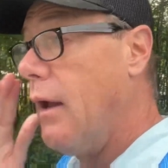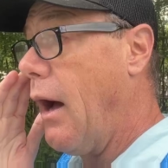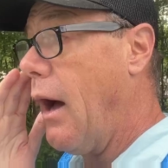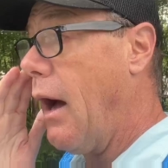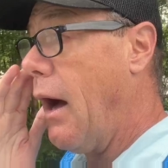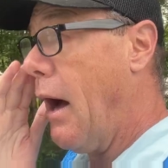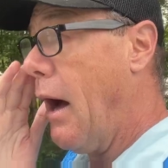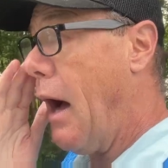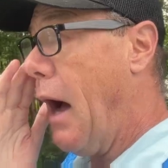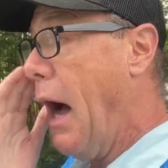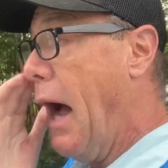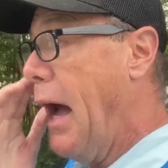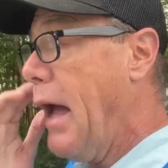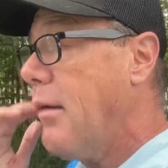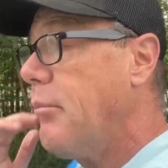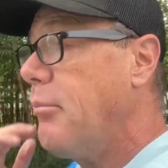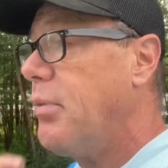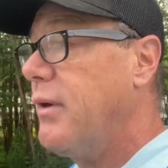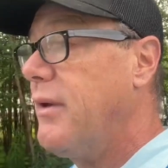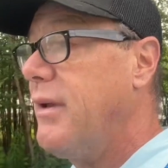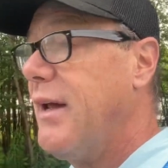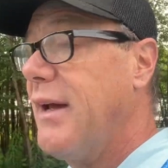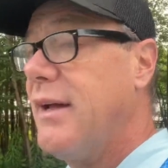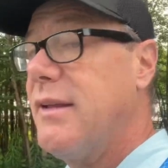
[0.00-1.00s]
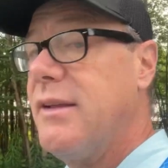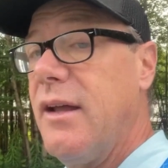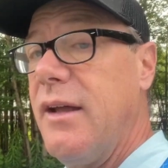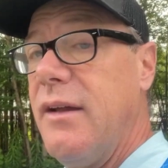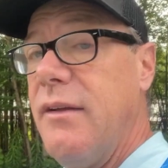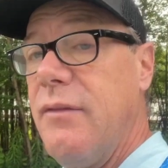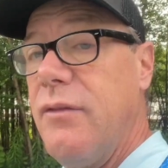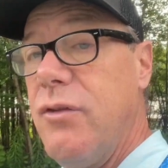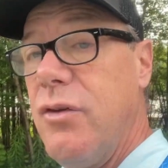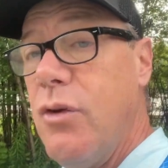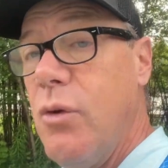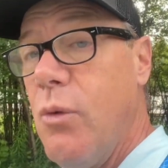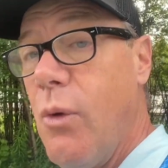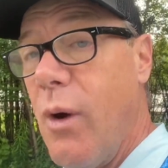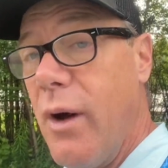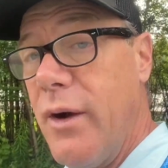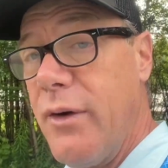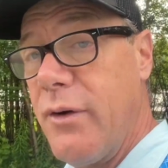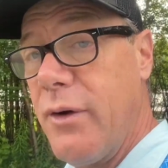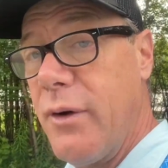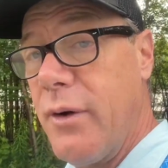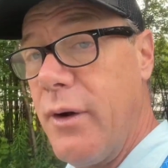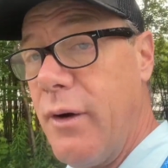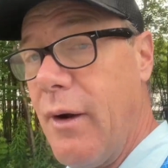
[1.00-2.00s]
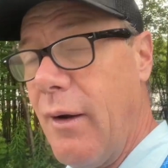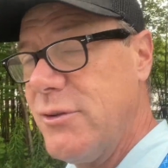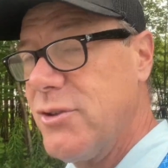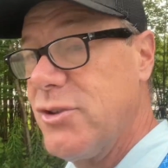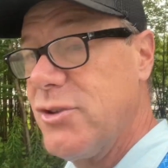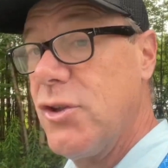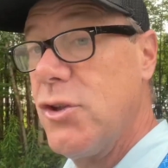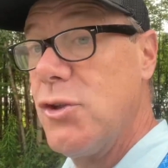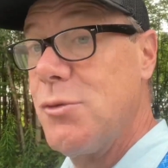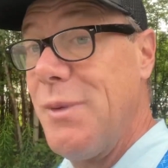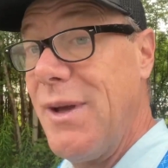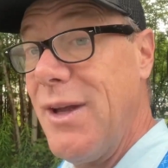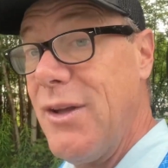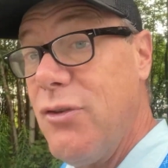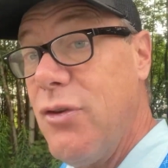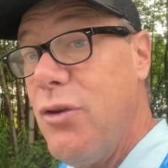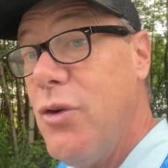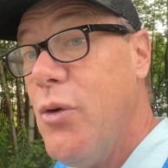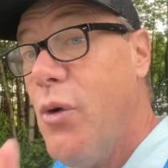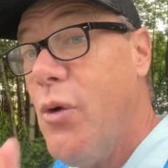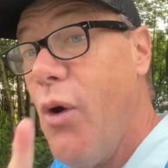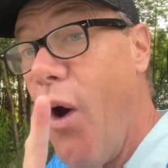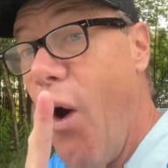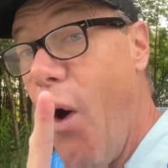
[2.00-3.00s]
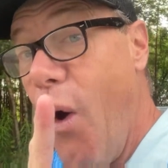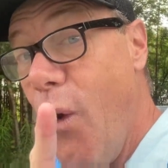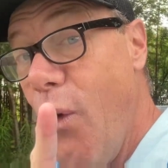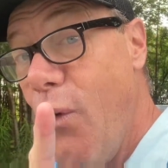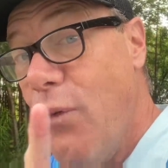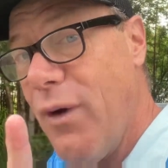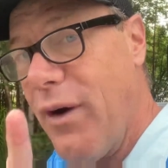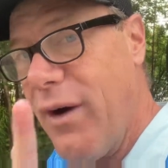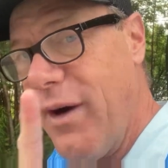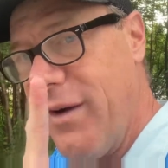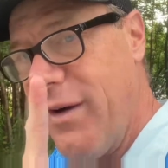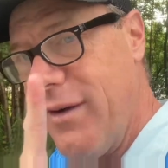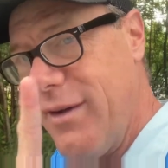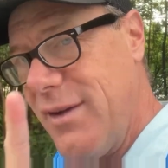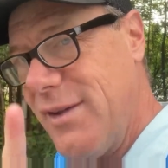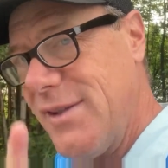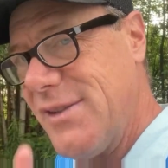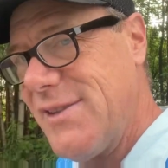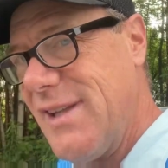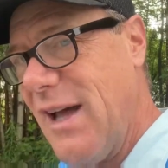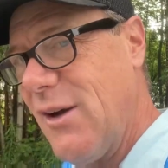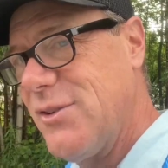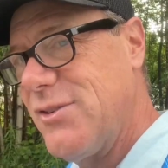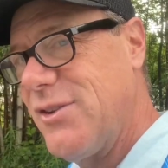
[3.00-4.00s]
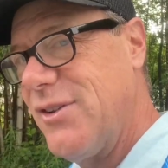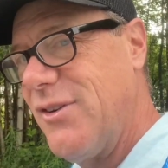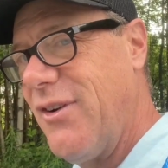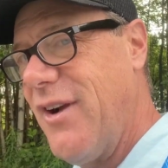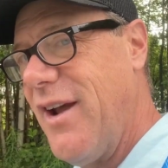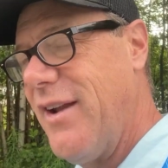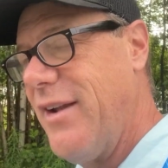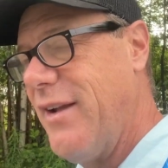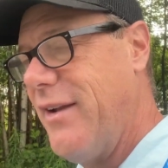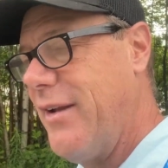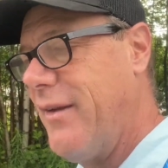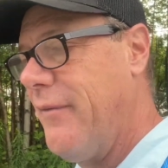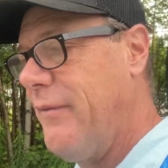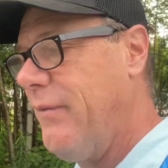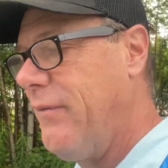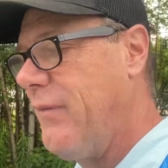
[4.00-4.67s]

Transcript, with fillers: I am predicting 2 over is 1,000 rated.